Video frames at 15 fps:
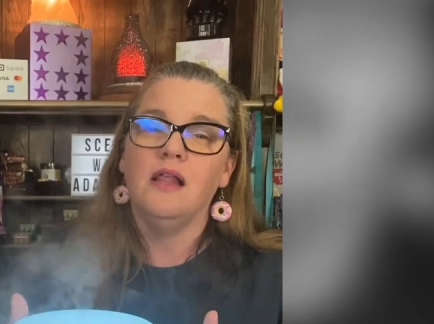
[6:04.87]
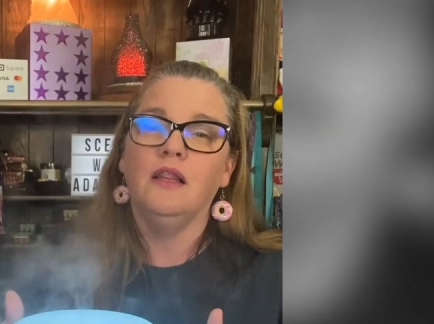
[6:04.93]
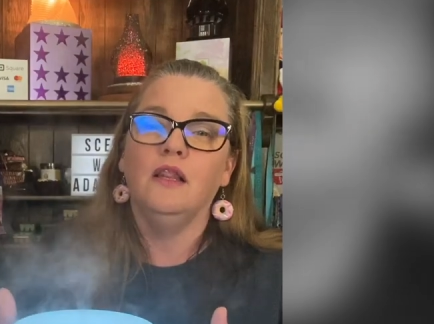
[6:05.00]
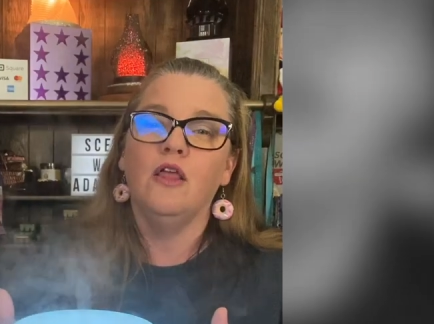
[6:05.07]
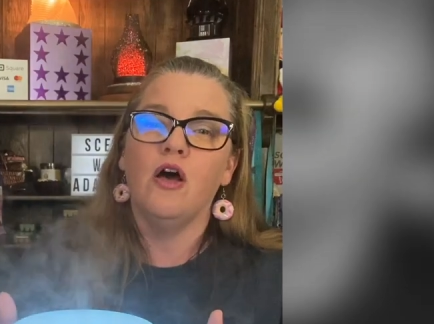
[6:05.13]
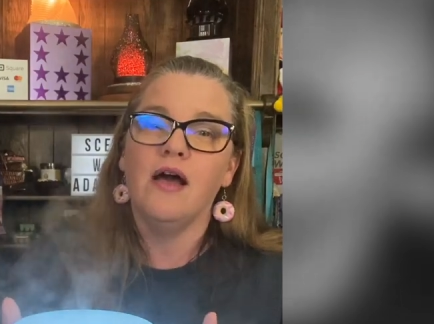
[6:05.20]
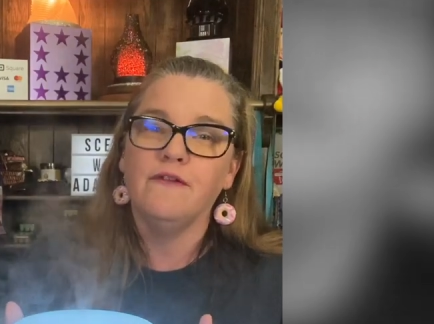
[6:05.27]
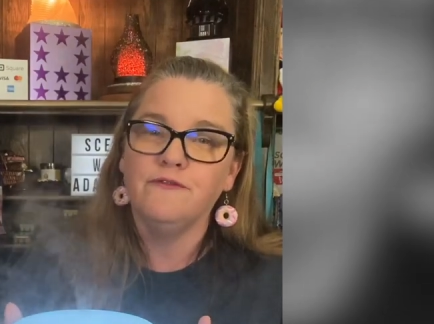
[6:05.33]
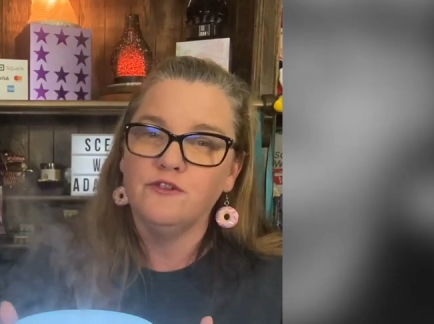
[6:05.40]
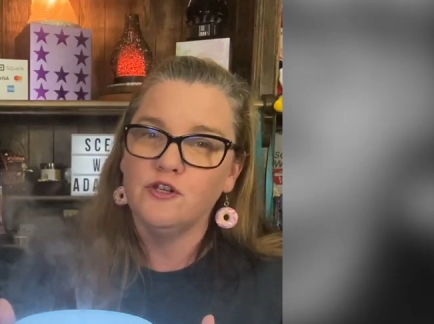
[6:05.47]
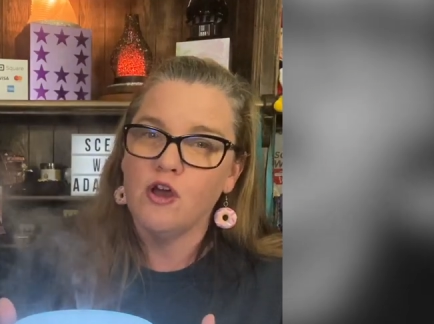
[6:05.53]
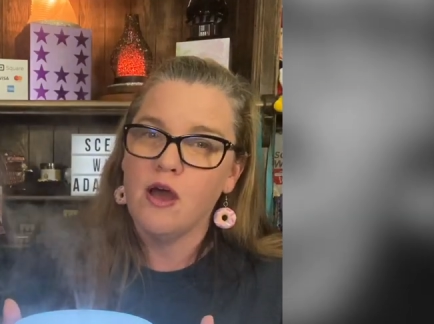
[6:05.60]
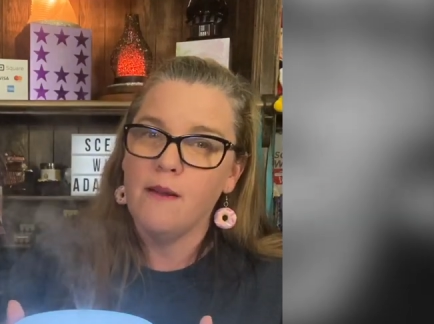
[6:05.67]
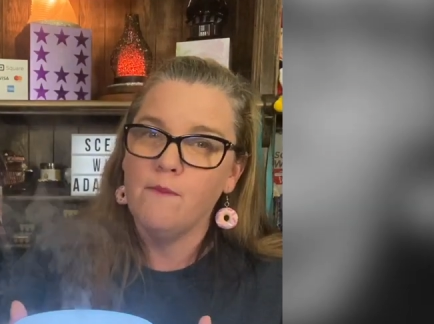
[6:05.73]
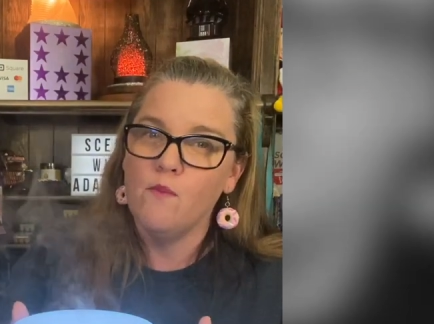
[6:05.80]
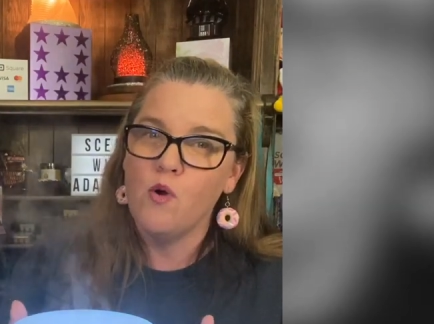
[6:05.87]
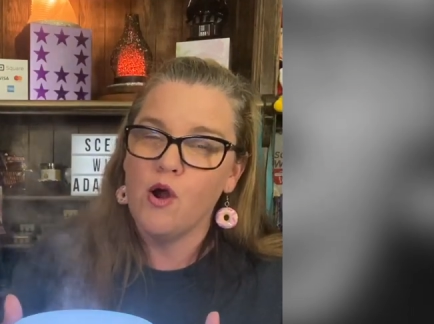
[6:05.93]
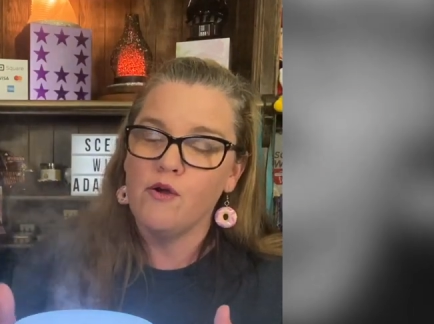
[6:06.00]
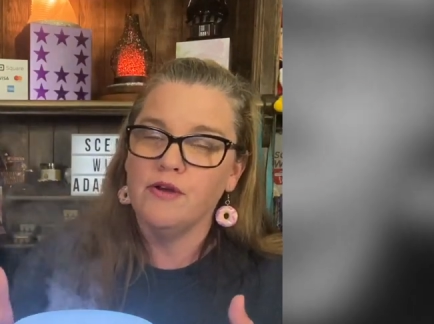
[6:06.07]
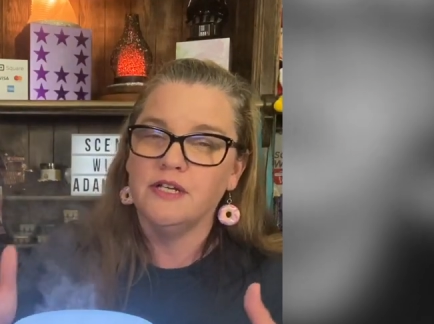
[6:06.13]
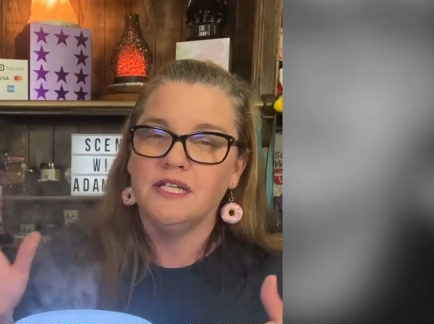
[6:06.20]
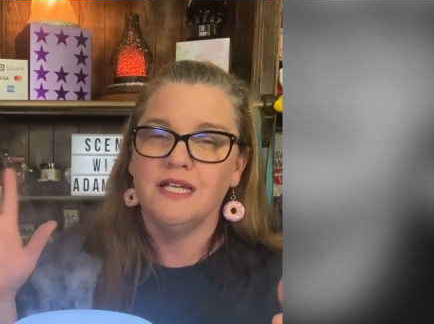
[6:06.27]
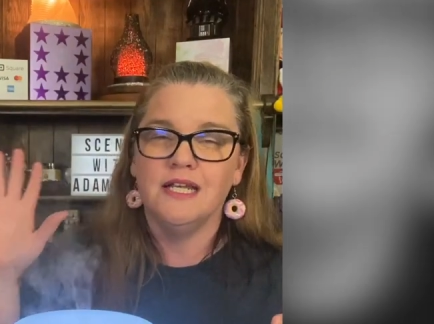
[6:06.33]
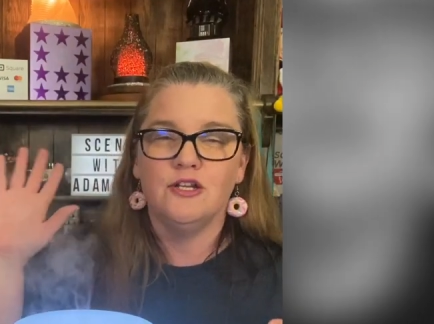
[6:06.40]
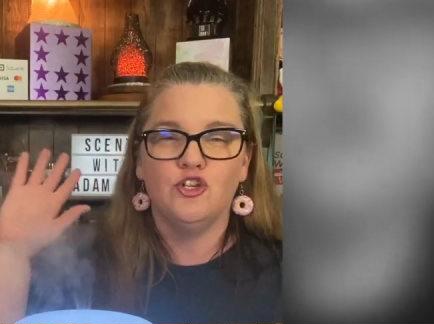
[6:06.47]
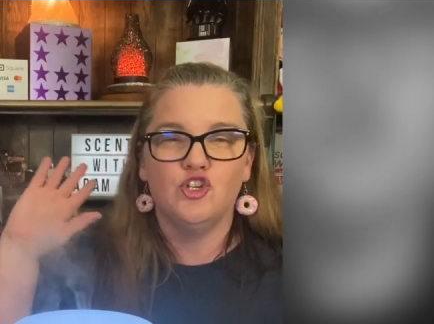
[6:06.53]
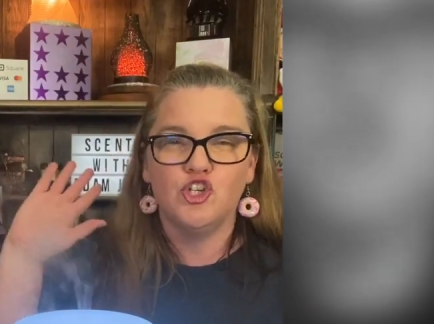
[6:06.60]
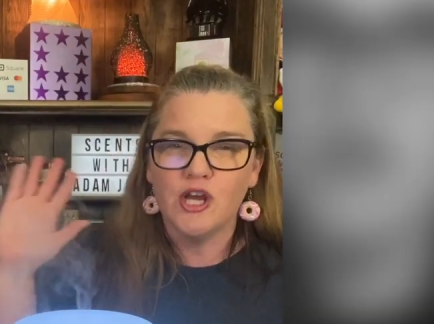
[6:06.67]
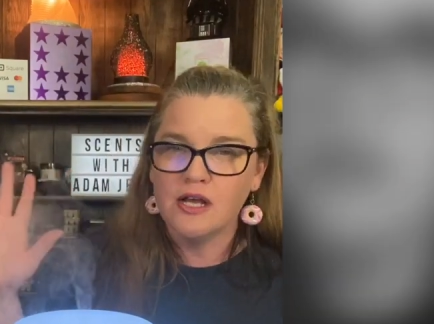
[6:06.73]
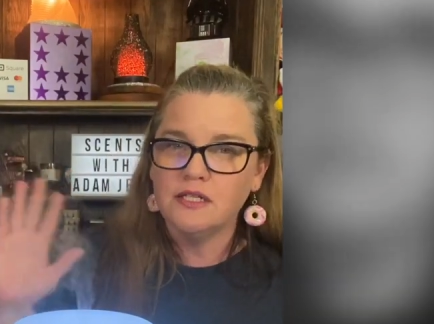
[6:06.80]
lifetime warranty,
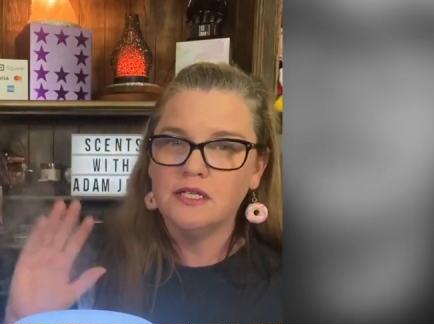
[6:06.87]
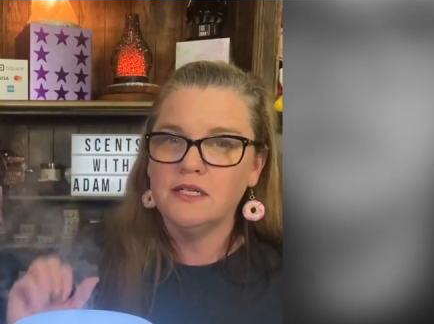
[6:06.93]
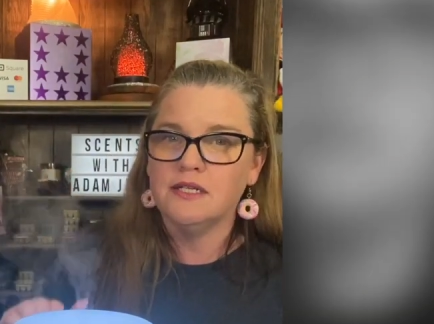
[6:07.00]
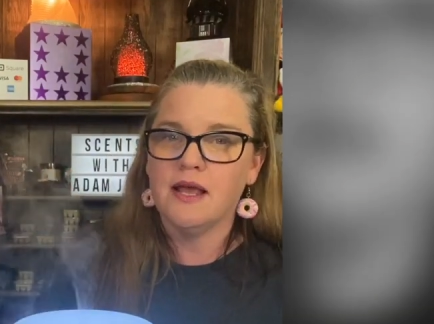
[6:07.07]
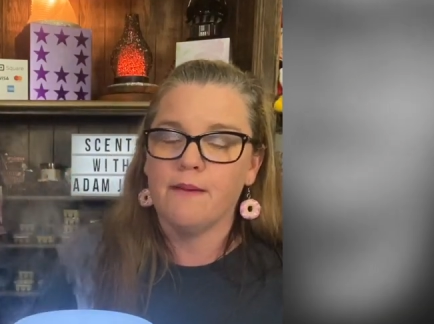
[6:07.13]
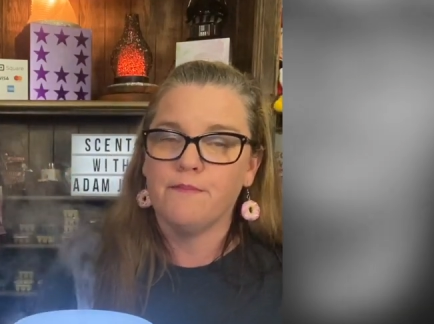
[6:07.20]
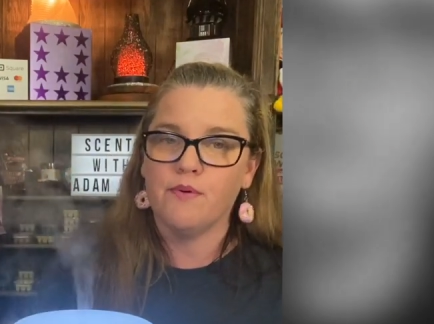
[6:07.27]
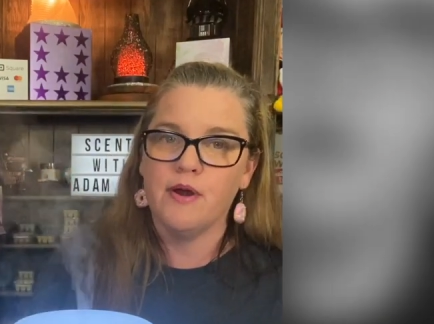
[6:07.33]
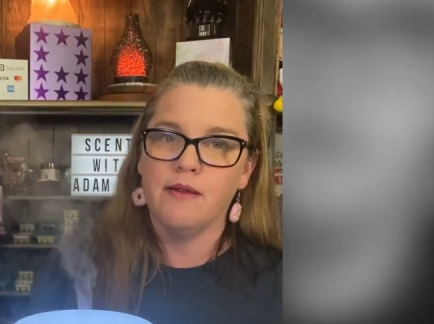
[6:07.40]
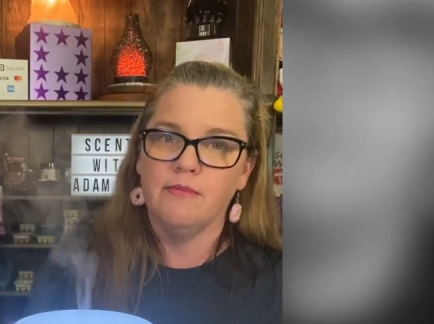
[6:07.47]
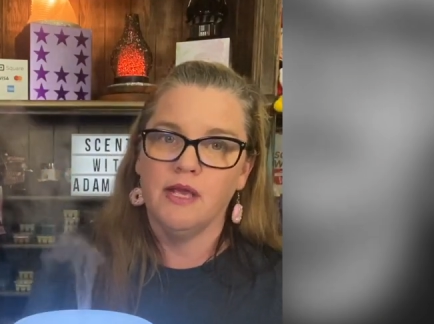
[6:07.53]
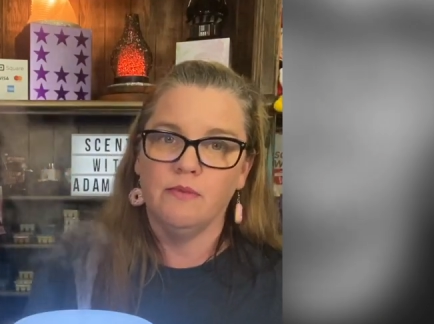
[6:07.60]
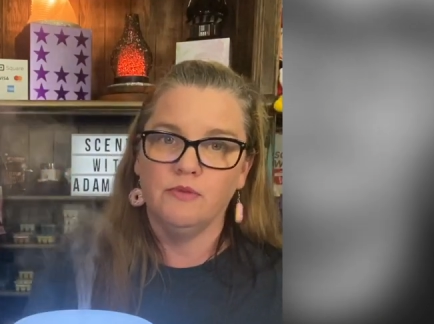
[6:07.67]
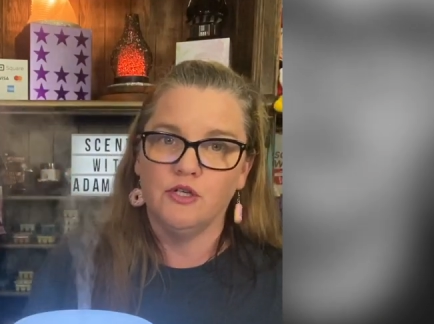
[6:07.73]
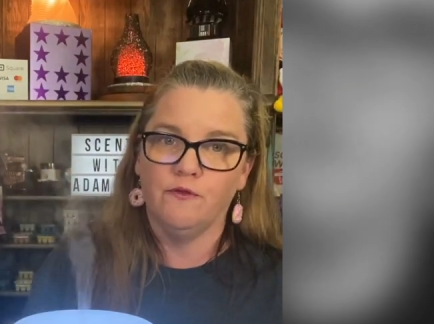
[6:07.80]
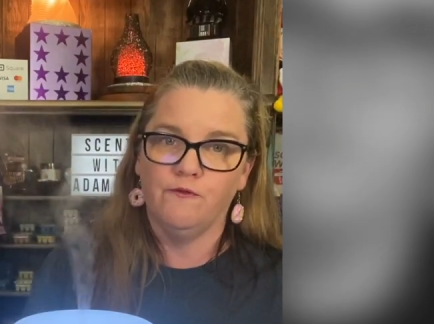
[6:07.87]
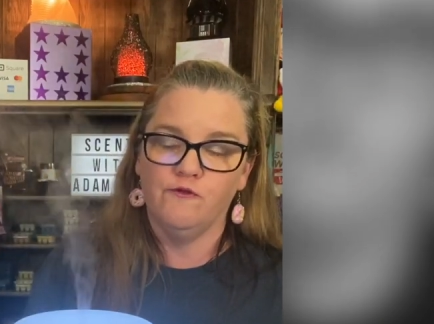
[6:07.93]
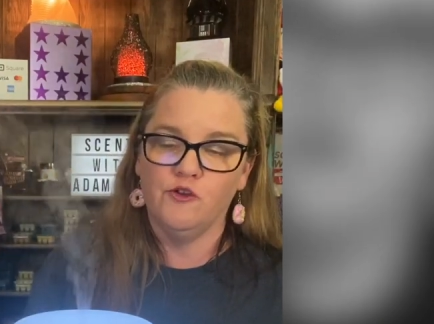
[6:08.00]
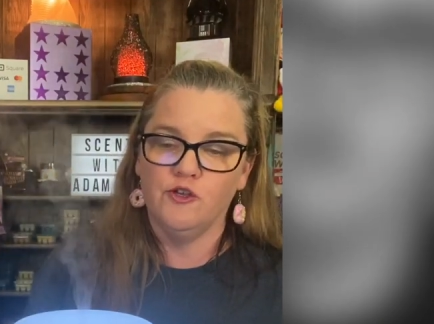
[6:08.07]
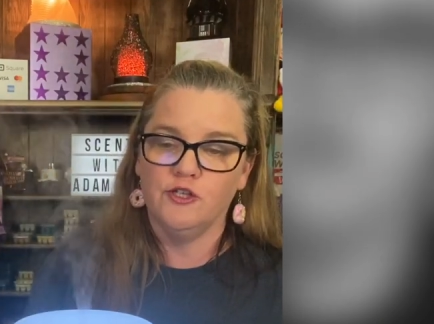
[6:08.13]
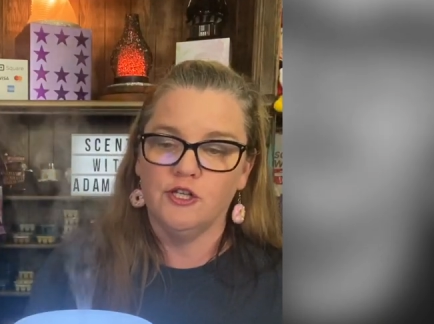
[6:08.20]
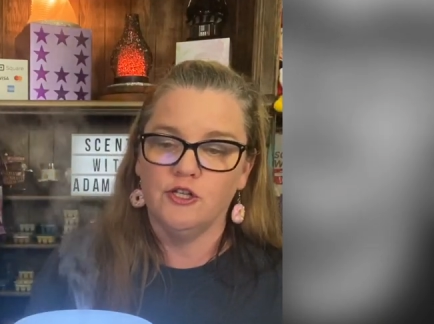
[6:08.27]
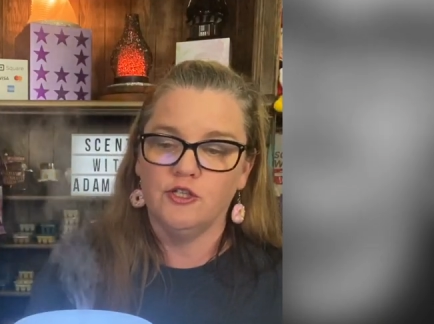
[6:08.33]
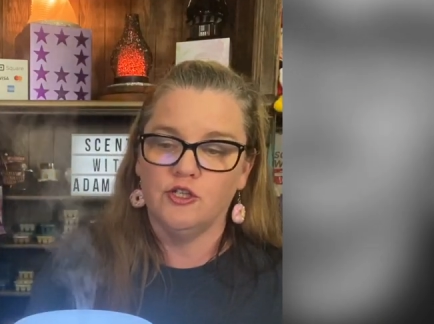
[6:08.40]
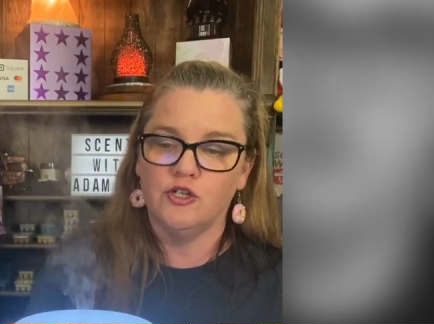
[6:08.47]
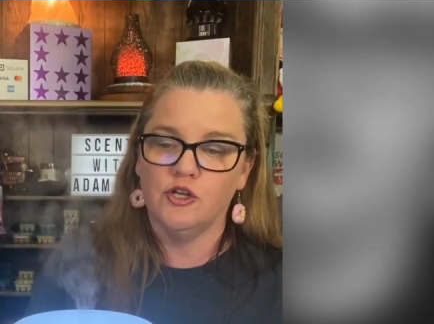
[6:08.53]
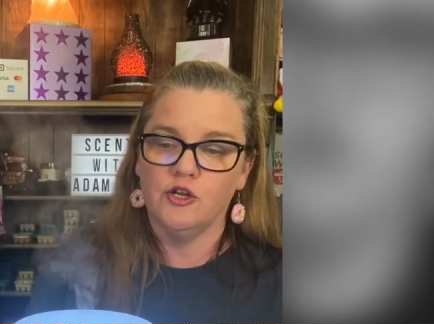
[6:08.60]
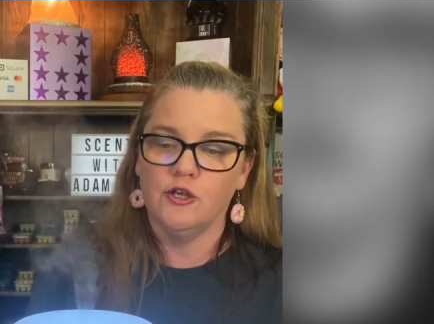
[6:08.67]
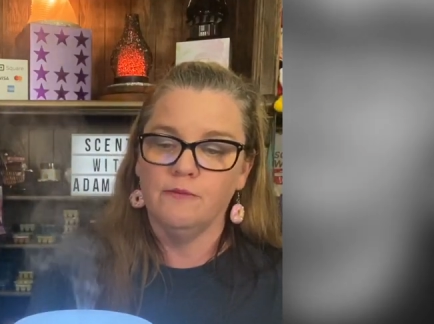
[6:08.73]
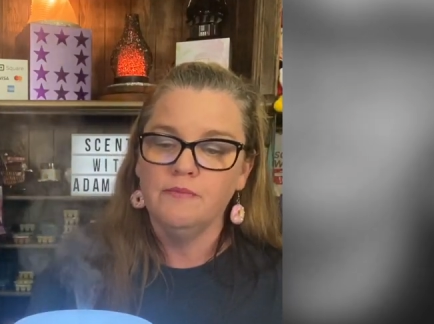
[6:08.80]
just as our premium diffusers
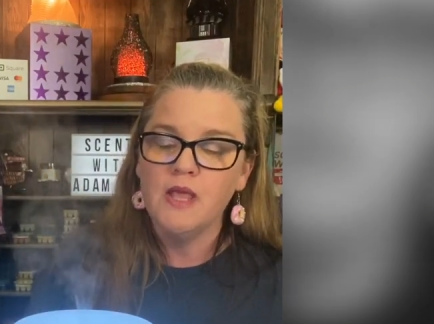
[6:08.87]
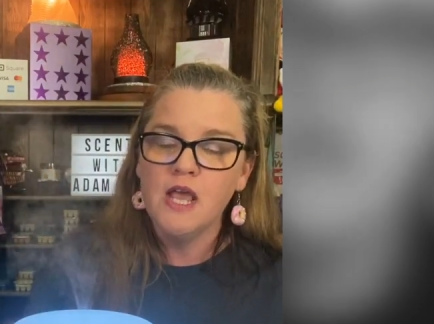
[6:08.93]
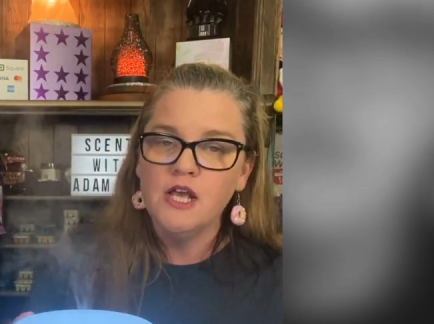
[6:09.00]
do.